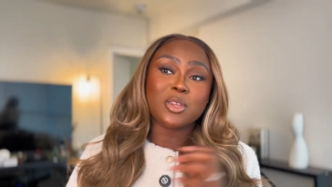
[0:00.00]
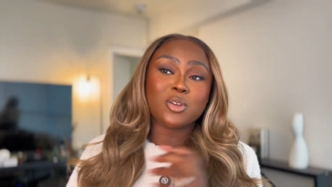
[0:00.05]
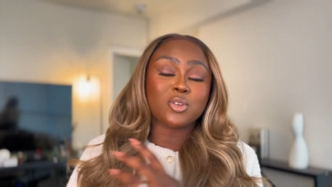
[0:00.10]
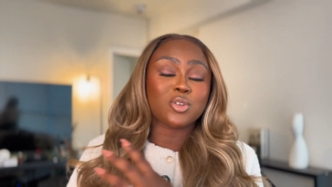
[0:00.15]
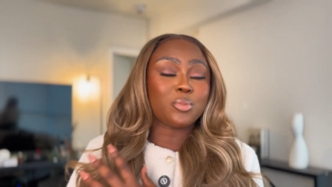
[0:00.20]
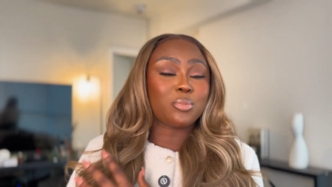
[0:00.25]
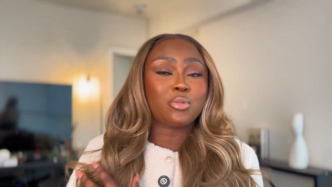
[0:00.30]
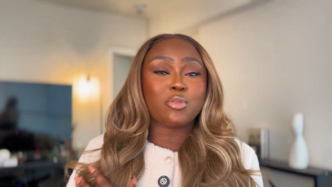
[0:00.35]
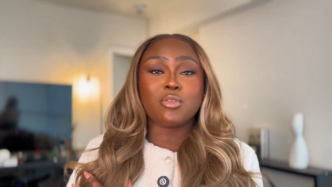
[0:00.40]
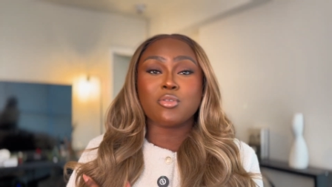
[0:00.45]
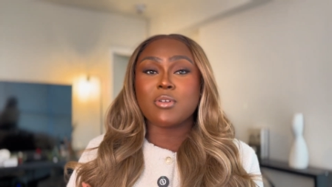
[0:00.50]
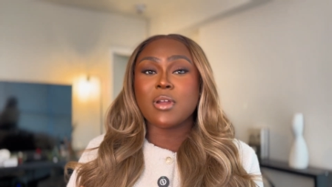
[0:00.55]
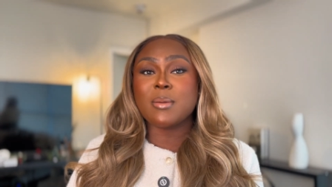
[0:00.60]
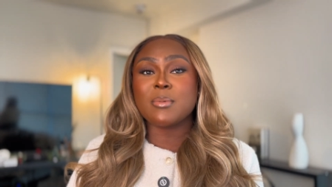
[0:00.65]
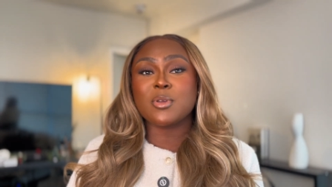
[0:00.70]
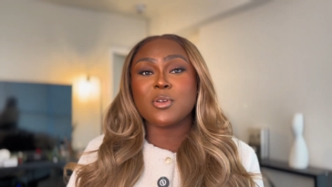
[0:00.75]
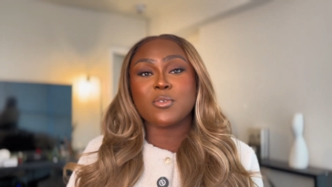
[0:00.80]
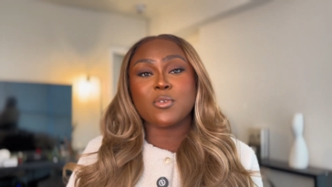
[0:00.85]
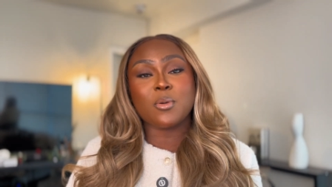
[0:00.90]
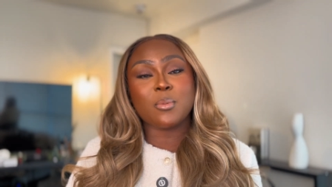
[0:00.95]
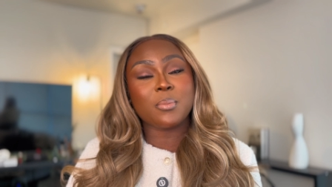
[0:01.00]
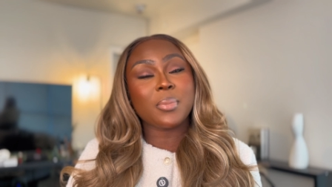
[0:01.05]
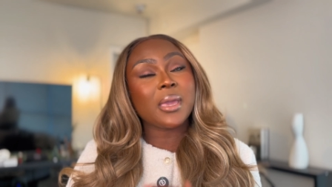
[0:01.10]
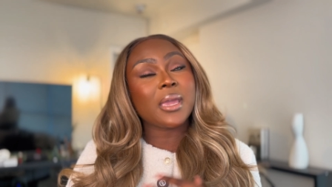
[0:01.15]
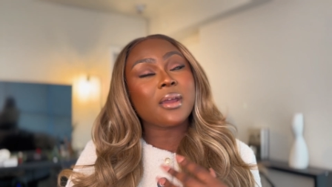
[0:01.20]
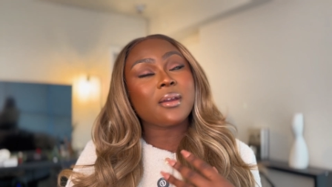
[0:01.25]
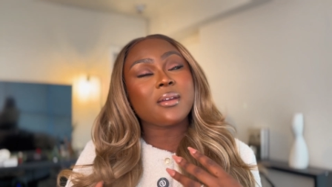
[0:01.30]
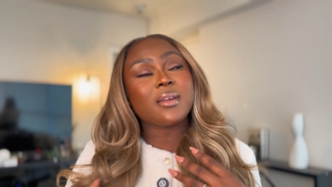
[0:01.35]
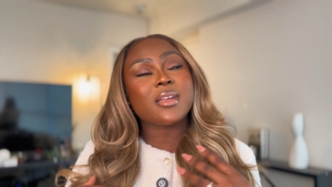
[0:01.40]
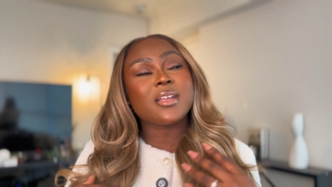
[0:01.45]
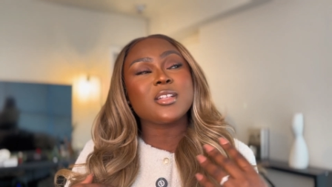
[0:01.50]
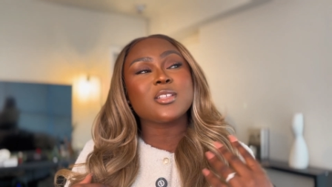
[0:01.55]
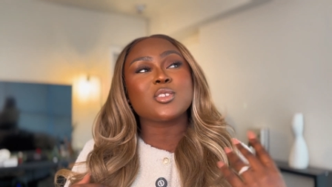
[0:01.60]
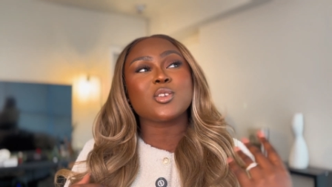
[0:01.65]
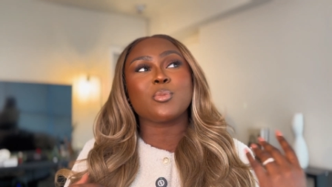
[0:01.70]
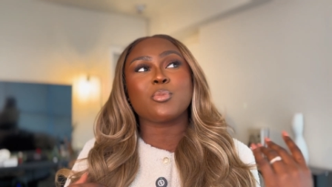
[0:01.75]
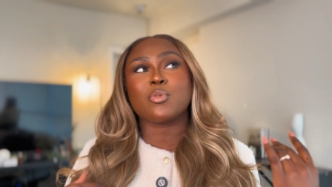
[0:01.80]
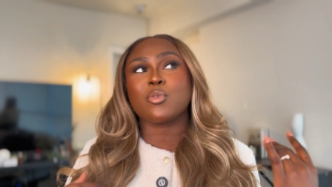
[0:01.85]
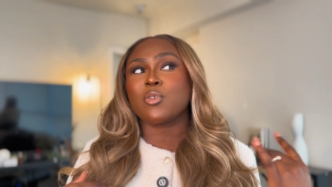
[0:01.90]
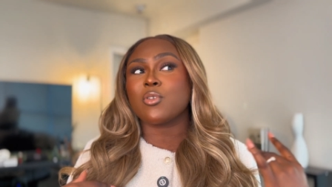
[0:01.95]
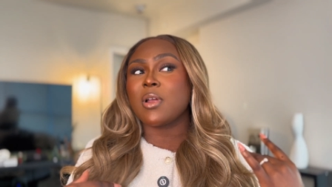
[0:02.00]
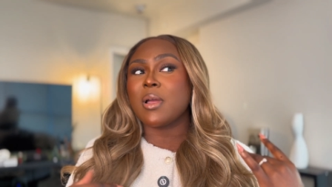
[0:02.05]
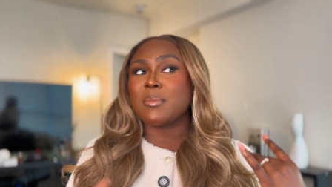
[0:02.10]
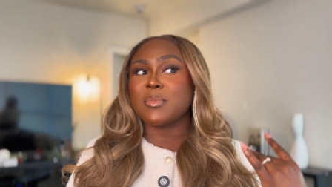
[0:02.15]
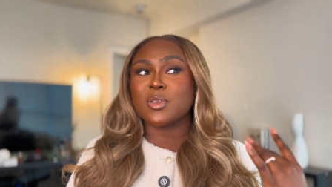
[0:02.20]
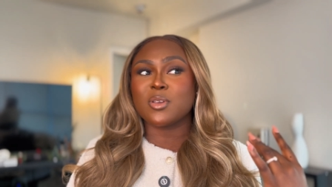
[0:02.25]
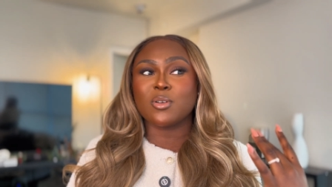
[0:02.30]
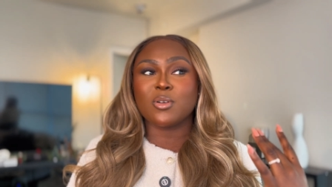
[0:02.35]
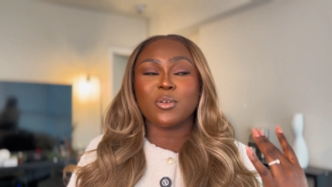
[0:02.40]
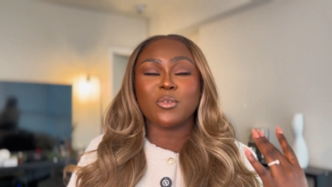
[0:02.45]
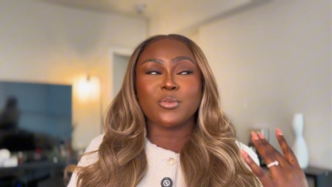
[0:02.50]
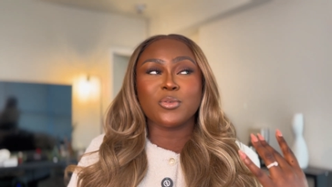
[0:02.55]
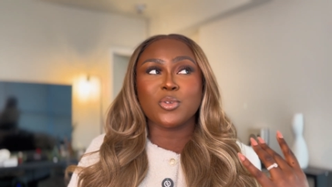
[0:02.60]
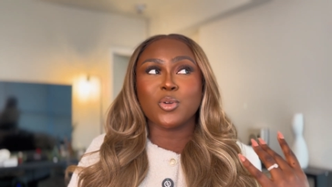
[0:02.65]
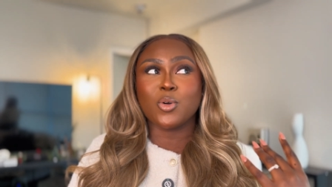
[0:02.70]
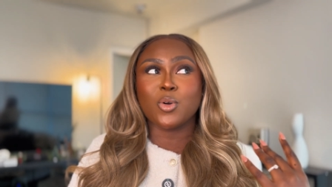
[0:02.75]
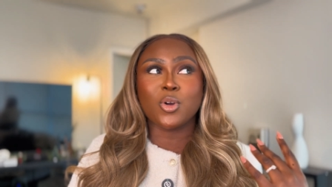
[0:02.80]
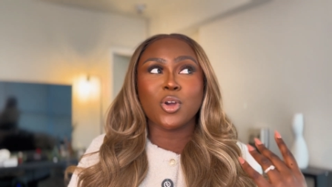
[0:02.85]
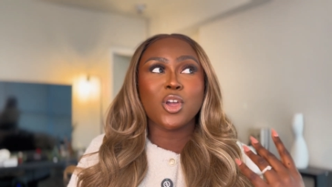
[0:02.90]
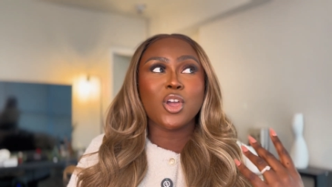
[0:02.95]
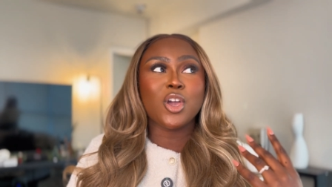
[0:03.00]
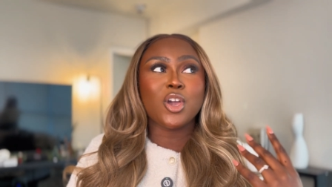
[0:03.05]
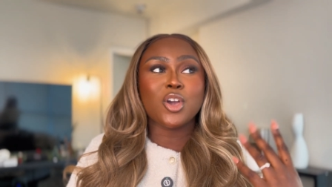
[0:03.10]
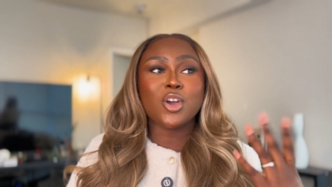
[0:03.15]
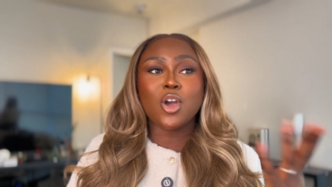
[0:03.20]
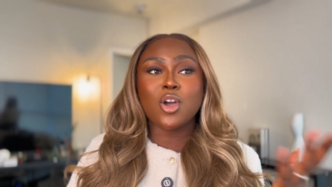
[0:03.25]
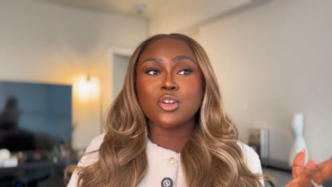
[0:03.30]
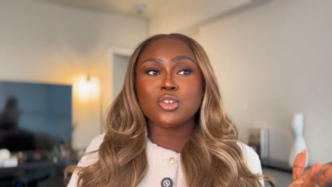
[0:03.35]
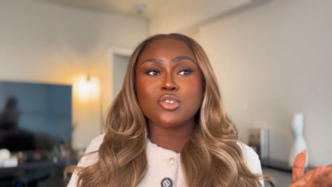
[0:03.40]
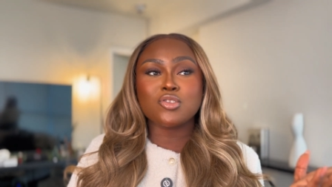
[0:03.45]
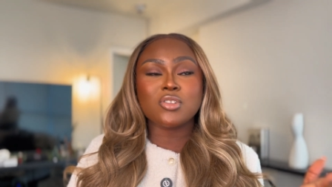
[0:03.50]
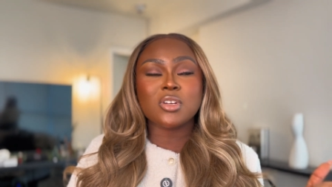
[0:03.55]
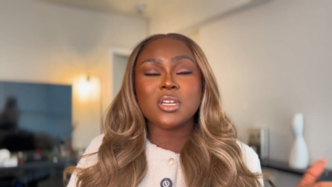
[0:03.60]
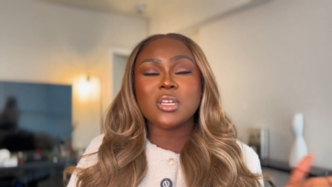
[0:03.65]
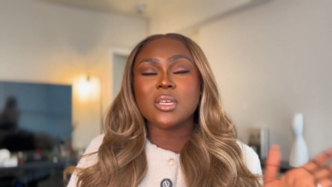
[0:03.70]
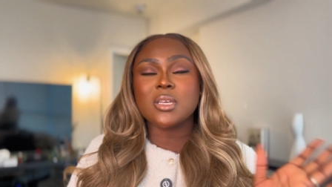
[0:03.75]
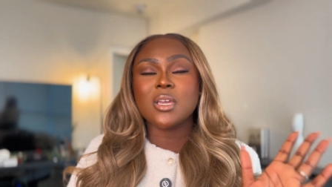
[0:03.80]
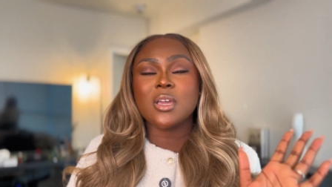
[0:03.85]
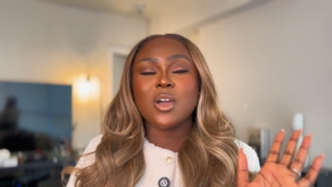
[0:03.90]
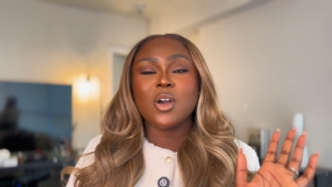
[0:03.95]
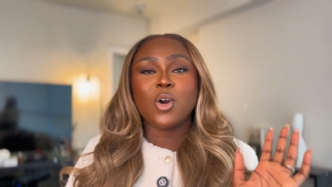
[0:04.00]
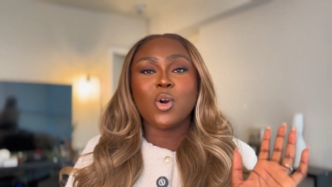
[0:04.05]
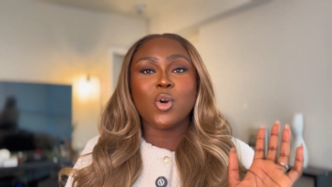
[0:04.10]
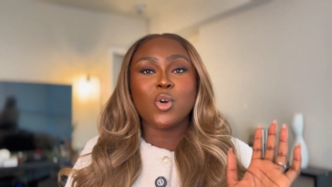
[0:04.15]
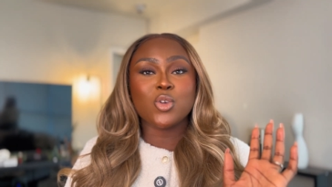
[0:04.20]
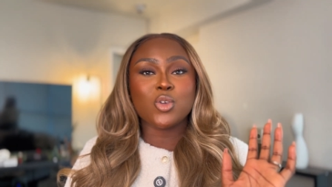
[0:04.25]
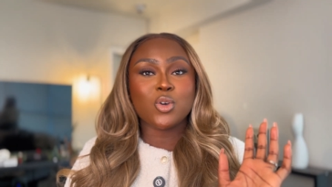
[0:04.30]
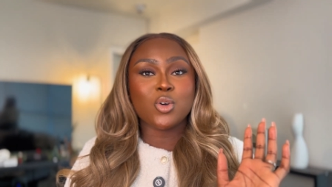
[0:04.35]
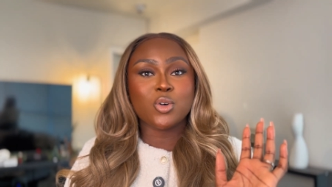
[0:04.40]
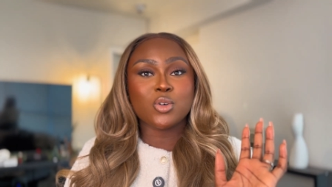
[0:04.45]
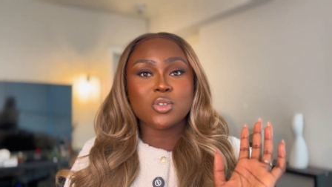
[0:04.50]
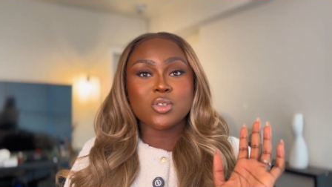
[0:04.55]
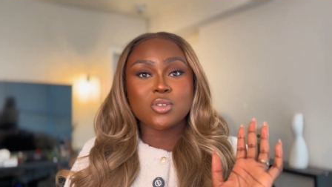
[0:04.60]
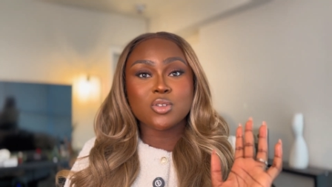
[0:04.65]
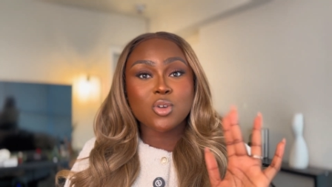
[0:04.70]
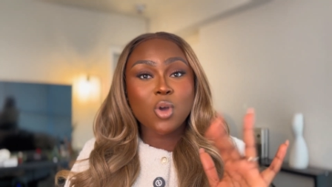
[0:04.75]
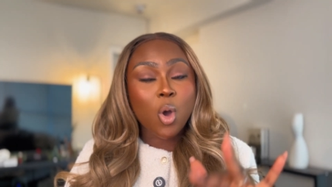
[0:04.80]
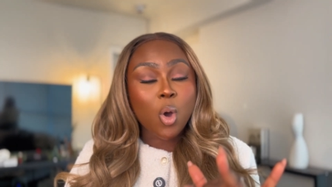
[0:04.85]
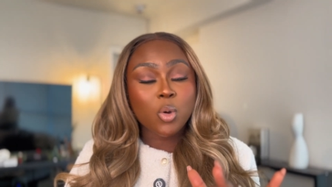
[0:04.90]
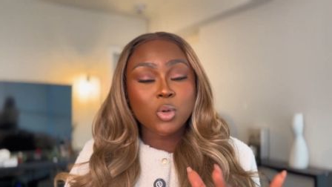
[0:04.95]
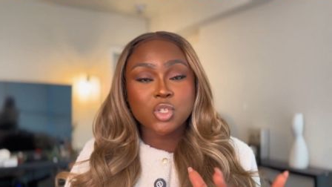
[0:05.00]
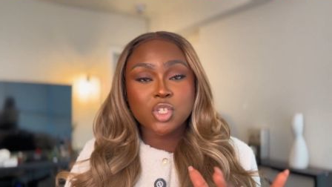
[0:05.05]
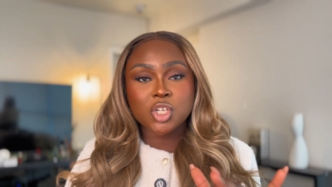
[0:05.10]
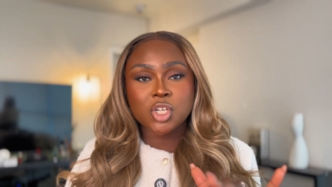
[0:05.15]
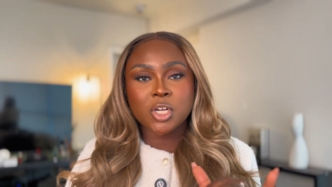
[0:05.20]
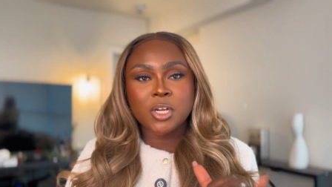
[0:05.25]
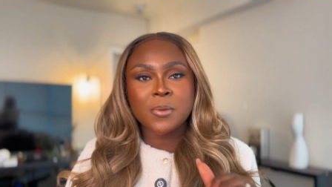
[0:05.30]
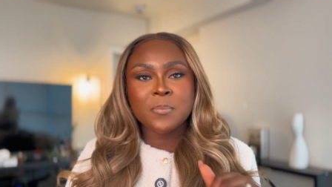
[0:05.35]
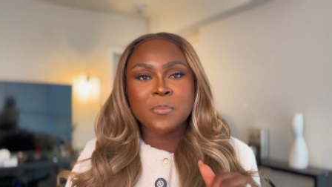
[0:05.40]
or the programming of your parents, or programming of your country or your culture.